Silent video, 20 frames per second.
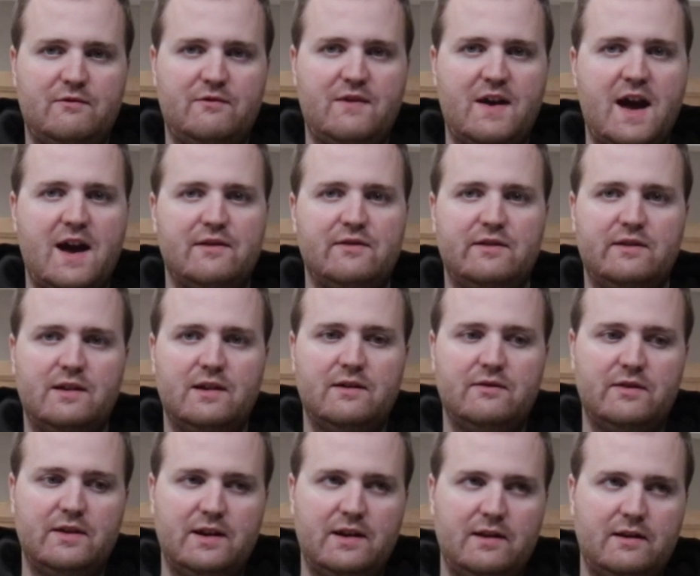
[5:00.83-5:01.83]
fast
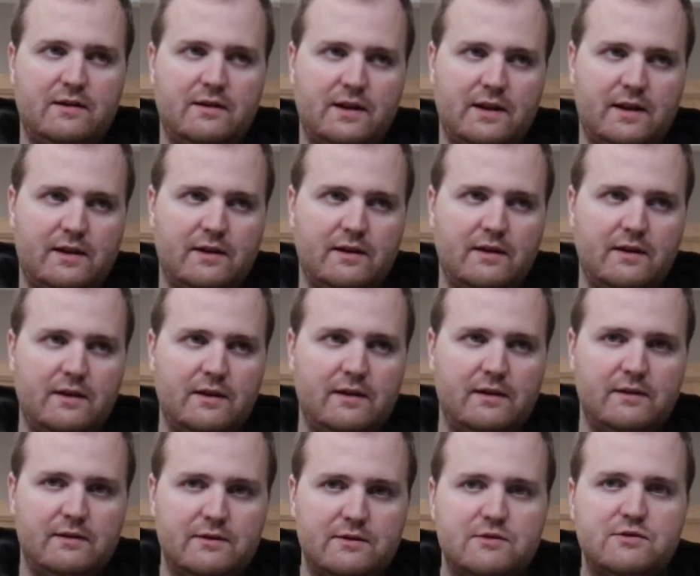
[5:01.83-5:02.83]
stuff in it, like
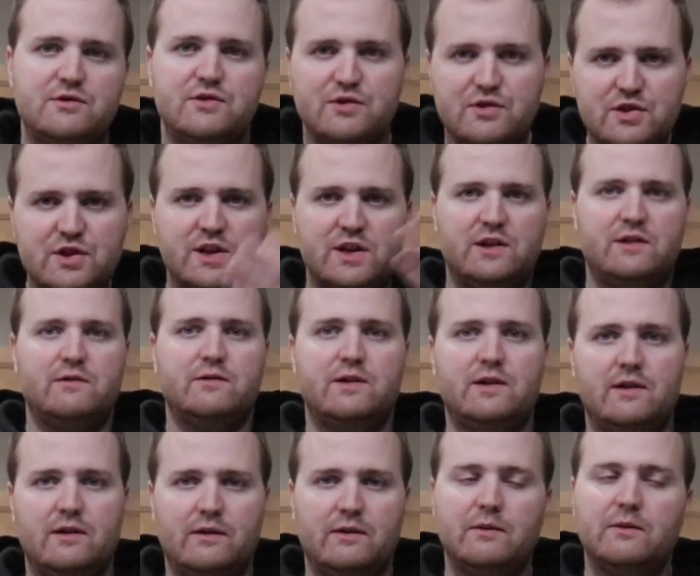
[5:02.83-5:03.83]

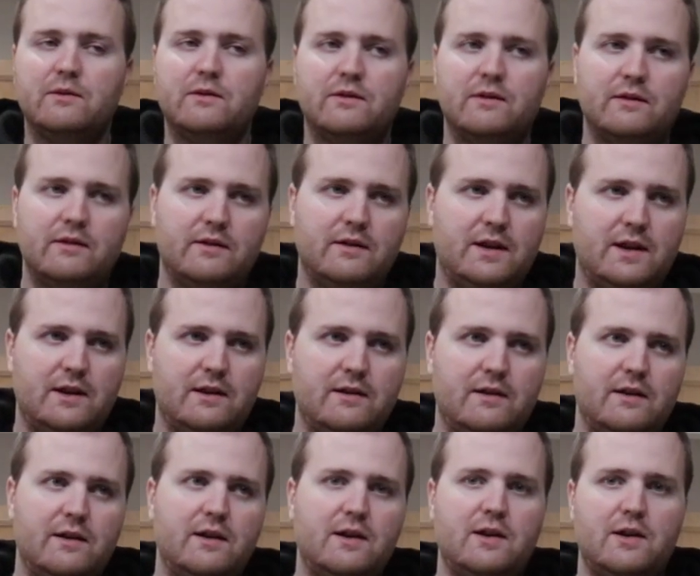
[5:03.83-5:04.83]
Cheerios
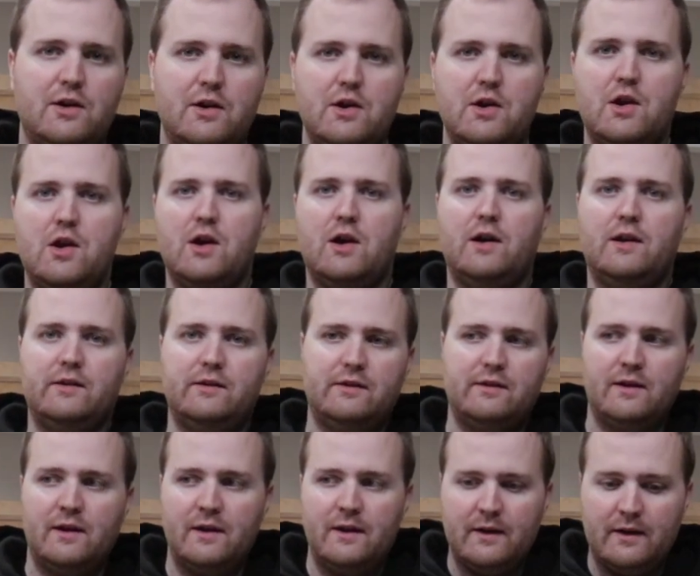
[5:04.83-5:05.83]
and nuts.
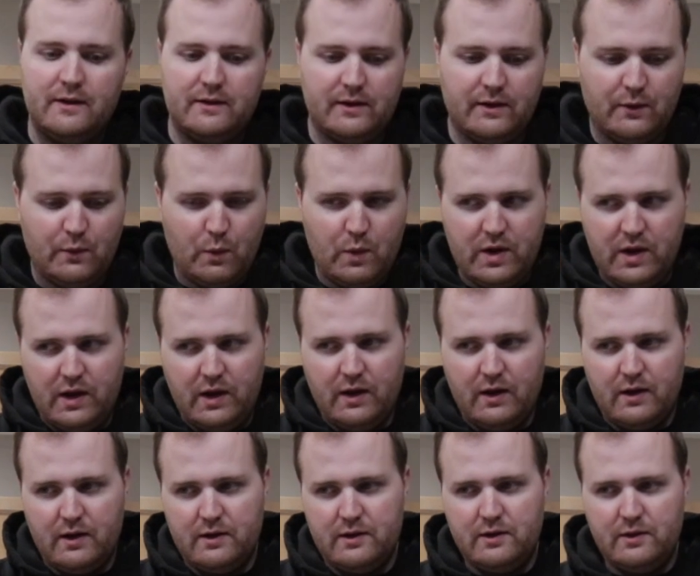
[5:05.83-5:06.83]
So we
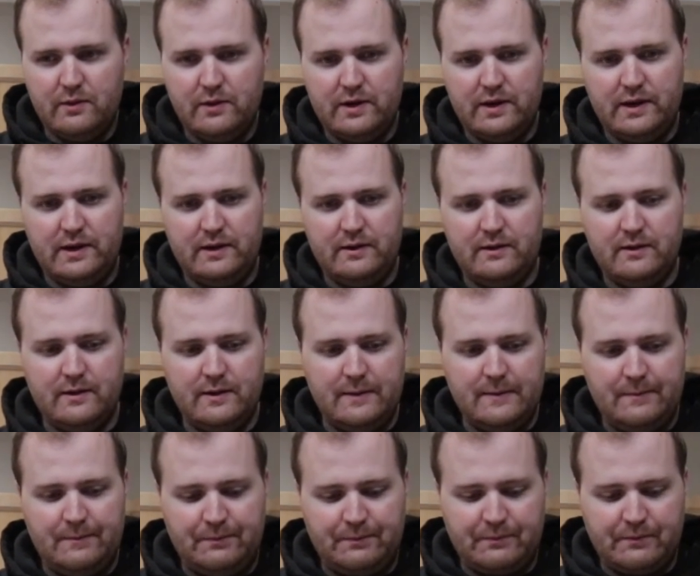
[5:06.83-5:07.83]
are doing it
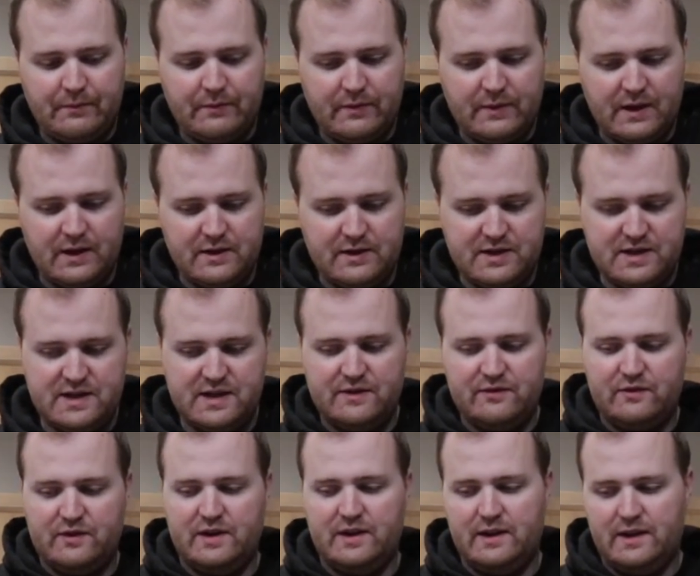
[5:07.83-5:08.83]

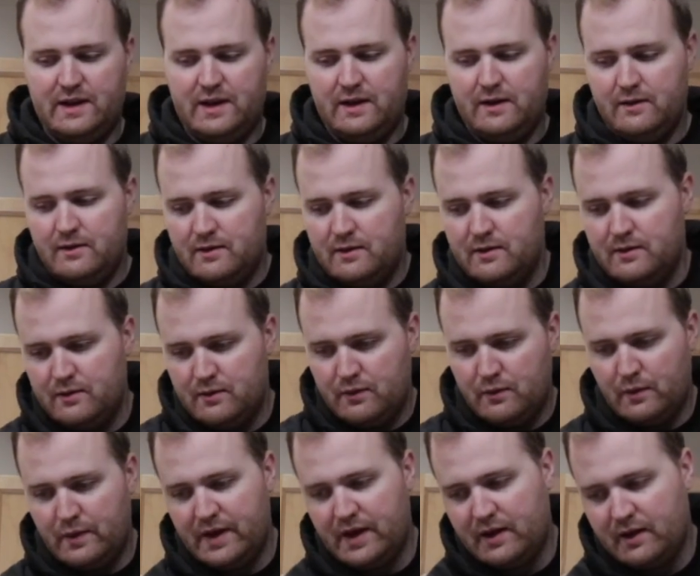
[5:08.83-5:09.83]
differently.
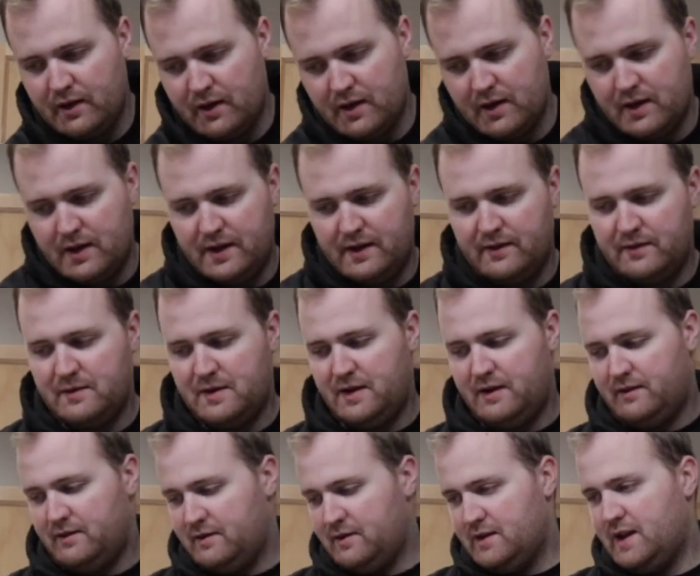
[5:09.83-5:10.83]
We call
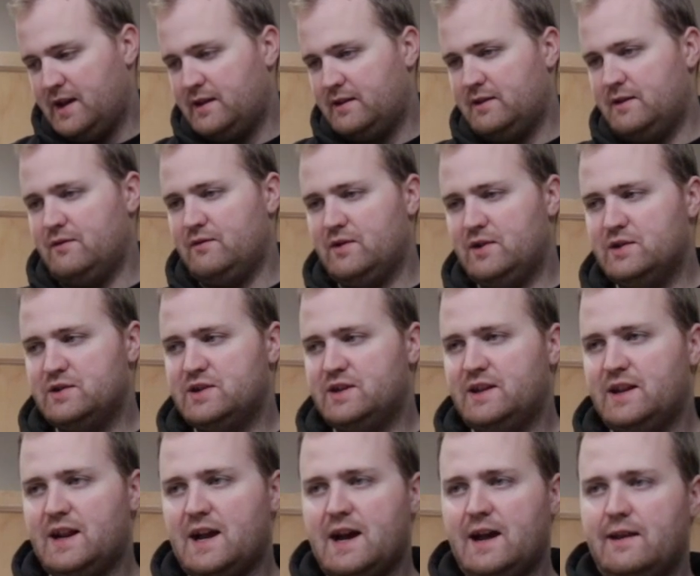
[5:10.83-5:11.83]
it's like the version
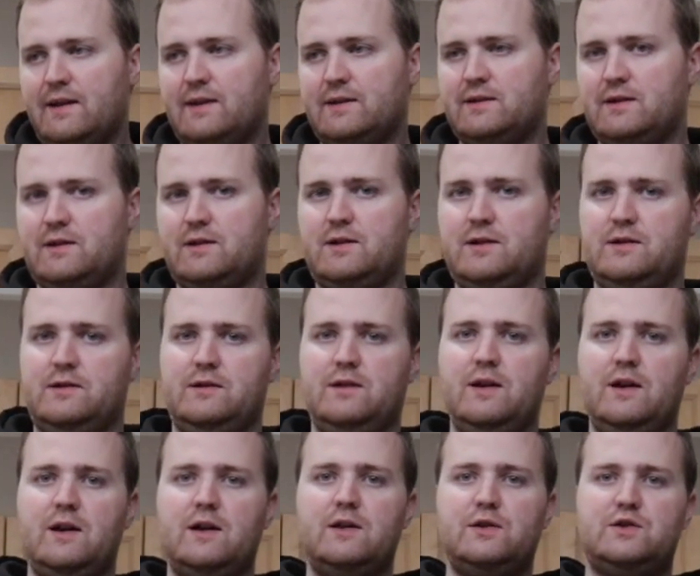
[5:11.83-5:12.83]
that I like to call
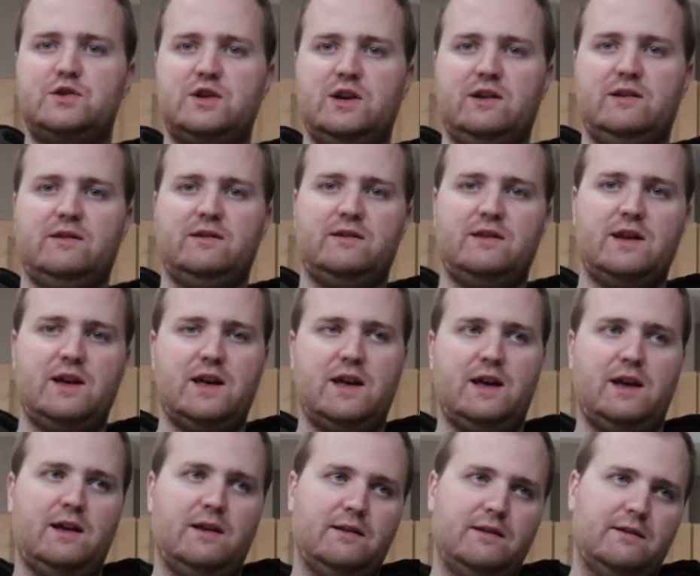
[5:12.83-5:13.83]
just the
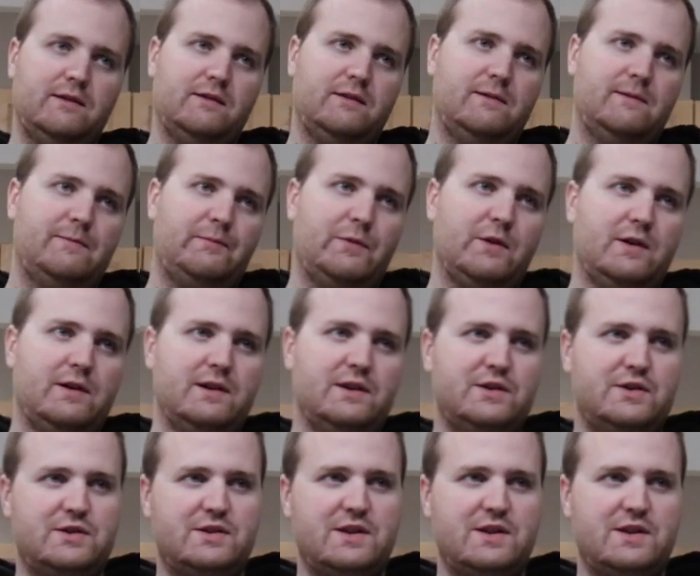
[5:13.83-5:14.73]
hits, or